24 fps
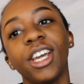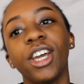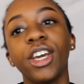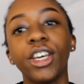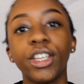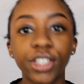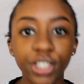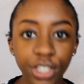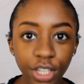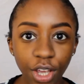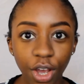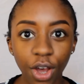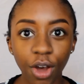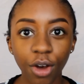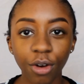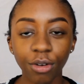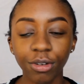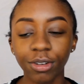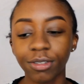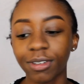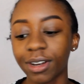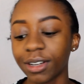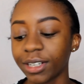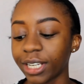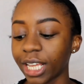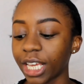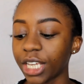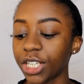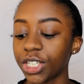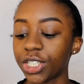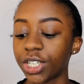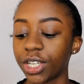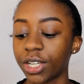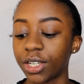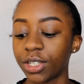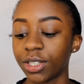so for
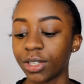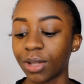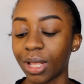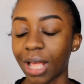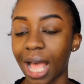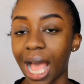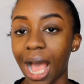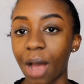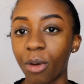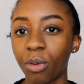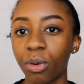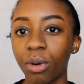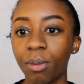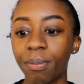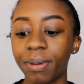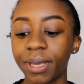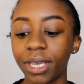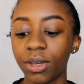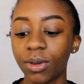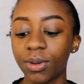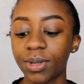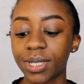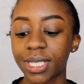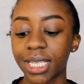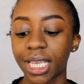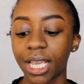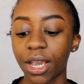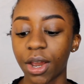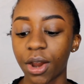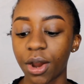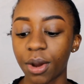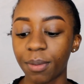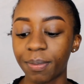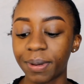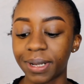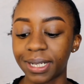foundation, I will be using
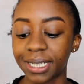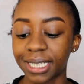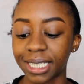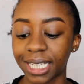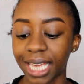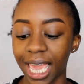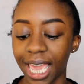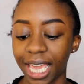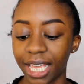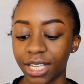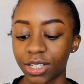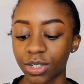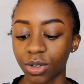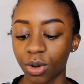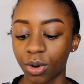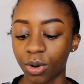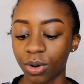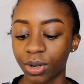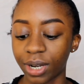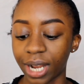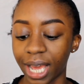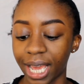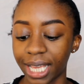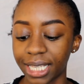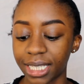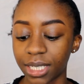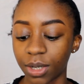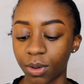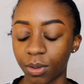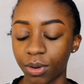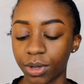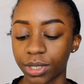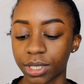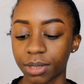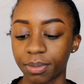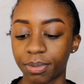Urban Decay's All Nighter
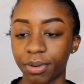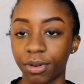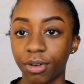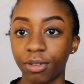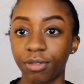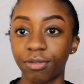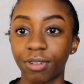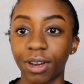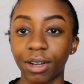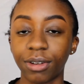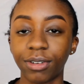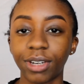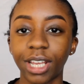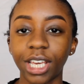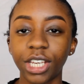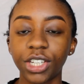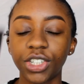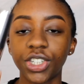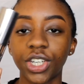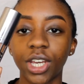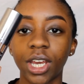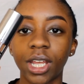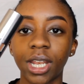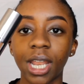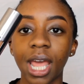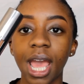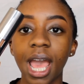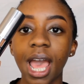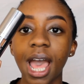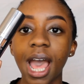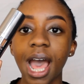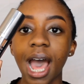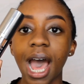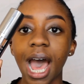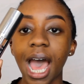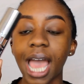Waterproof Foundation
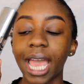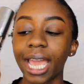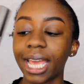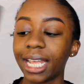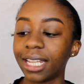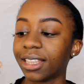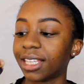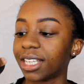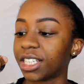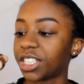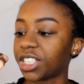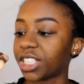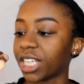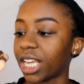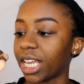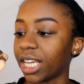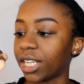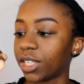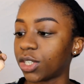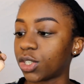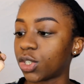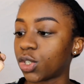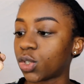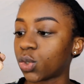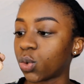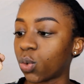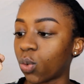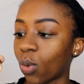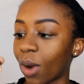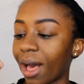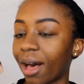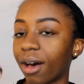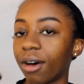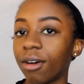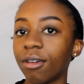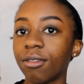in the shade
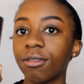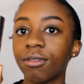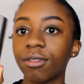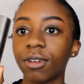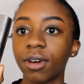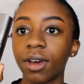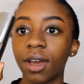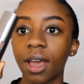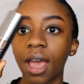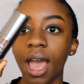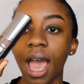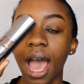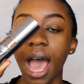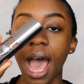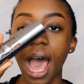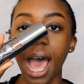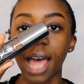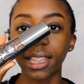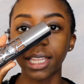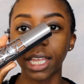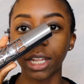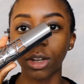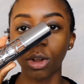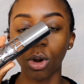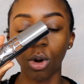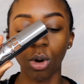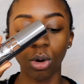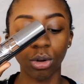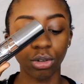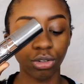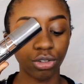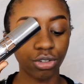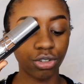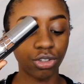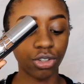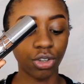12, and then
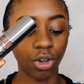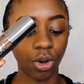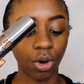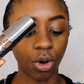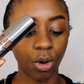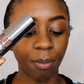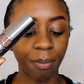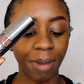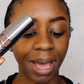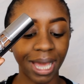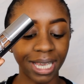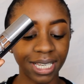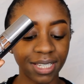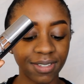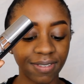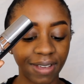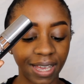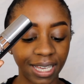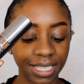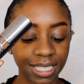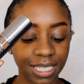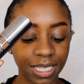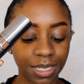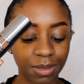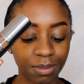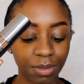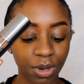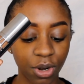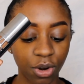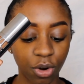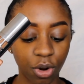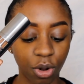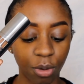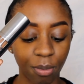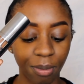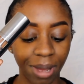also Max Factor's
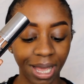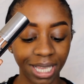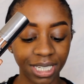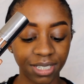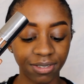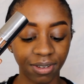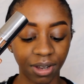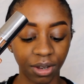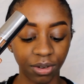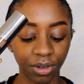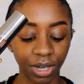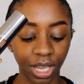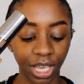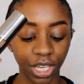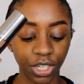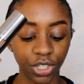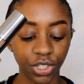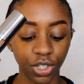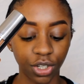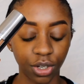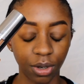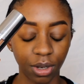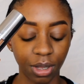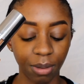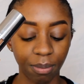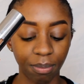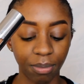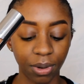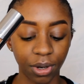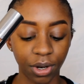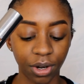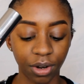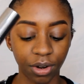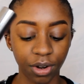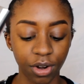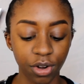Miracle Match Foundation, the
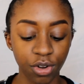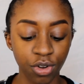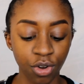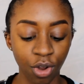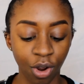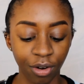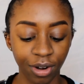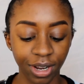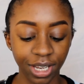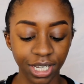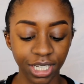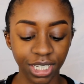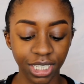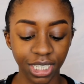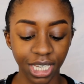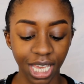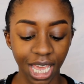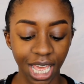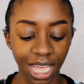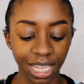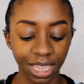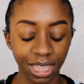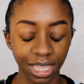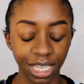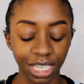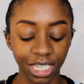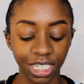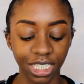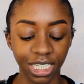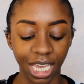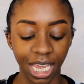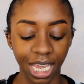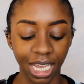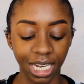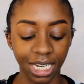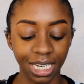Blur Nourish, in the
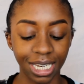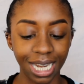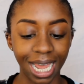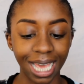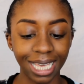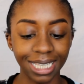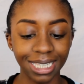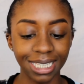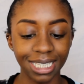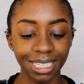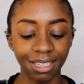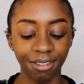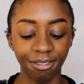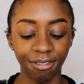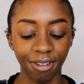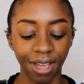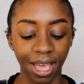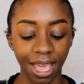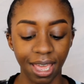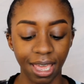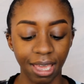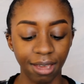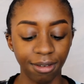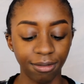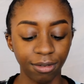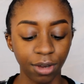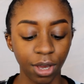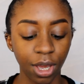shade 95,